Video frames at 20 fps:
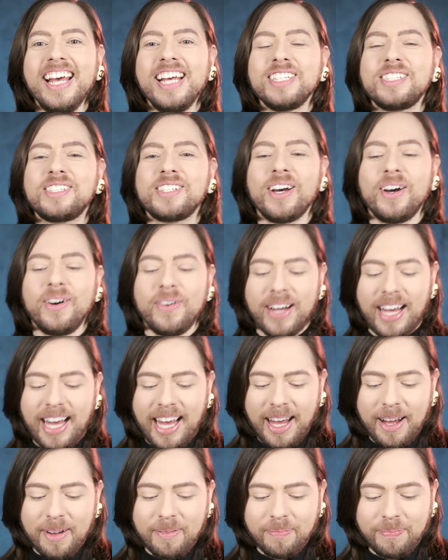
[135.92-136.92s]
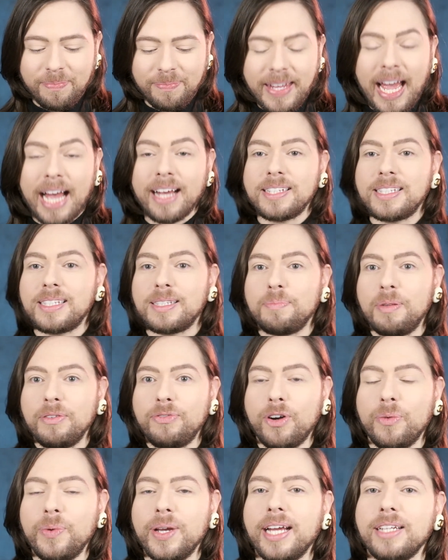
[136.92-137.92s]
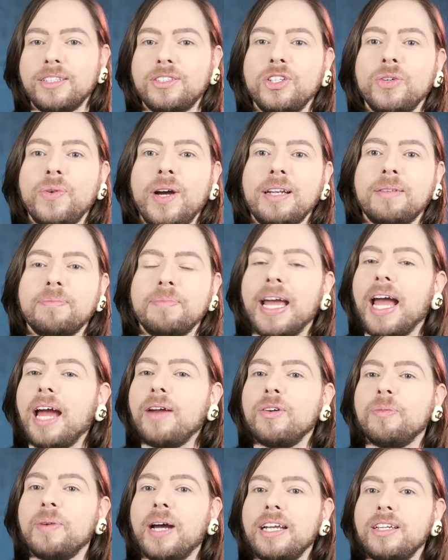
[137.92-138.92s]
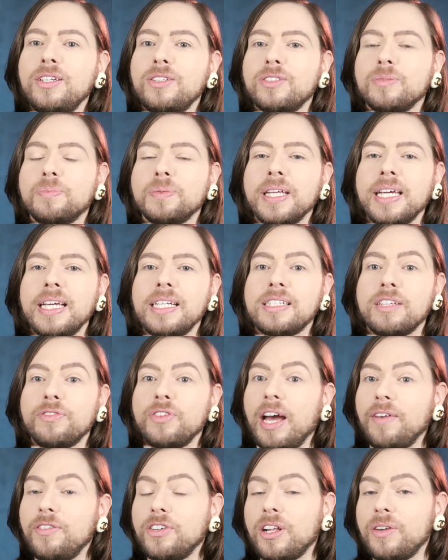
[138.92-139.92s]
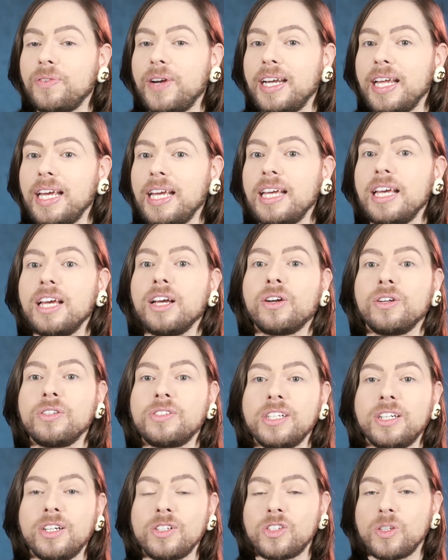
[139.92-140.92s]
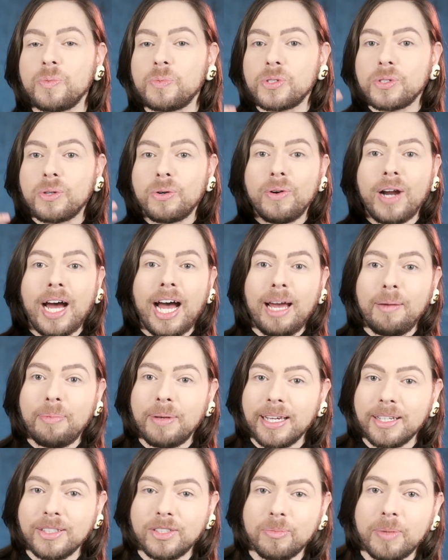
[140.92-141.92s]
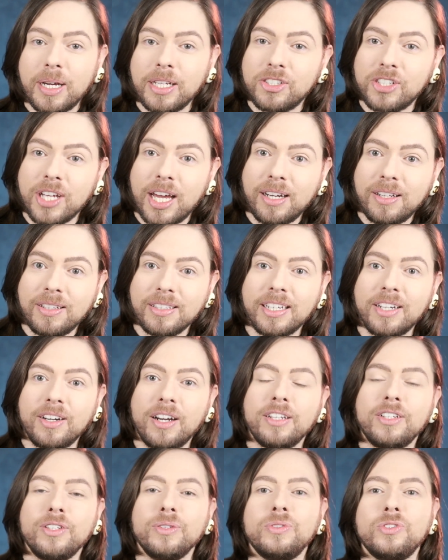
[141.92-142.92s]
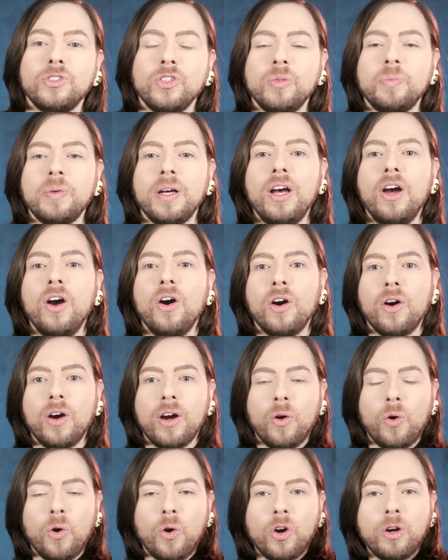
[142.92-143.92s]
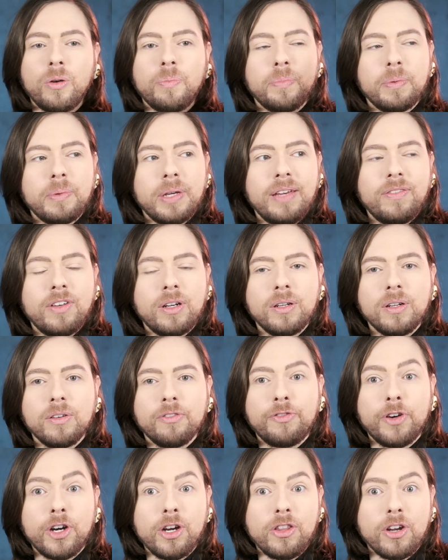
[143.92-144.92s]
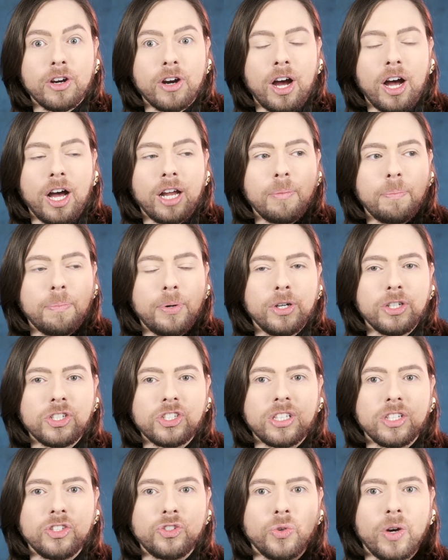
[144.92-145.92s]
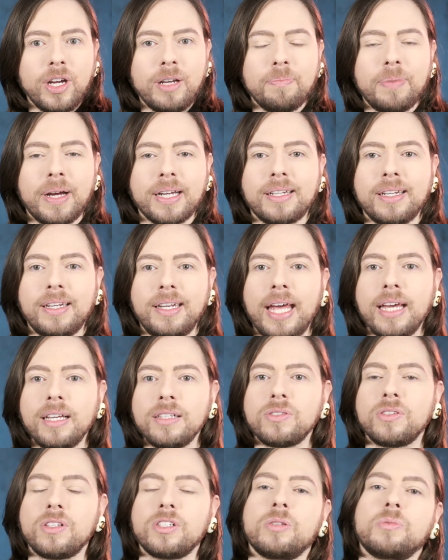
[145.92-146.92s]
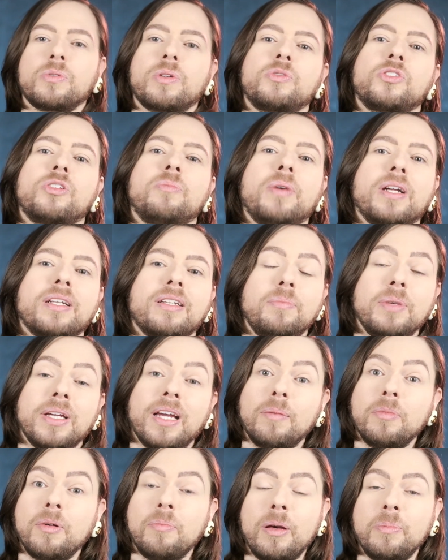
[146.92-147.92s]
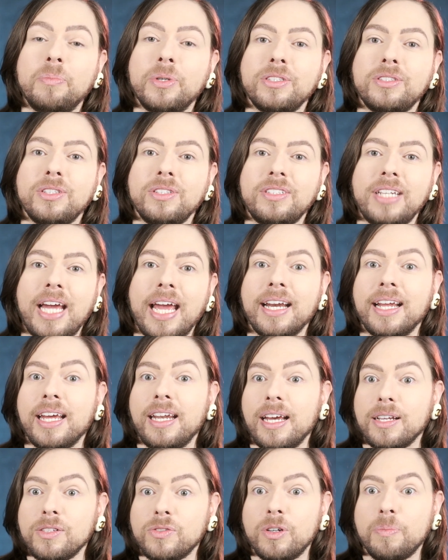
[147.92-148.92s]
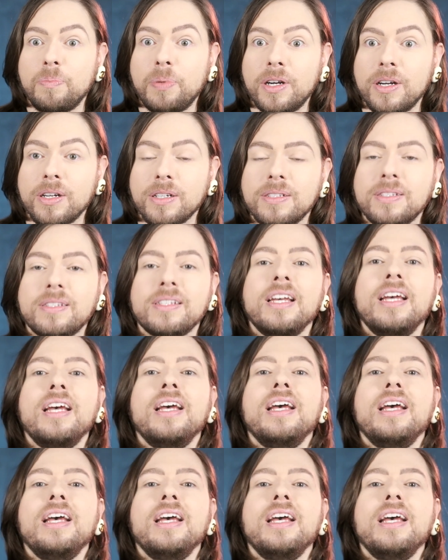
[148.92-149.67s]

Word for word: So, yes, before we get to it, may I remind you to please, if you haven't already, consider subscribing to my channel here on YouTube. Or even further on, push the join button next to the subscription button and become a member today and get extra perks.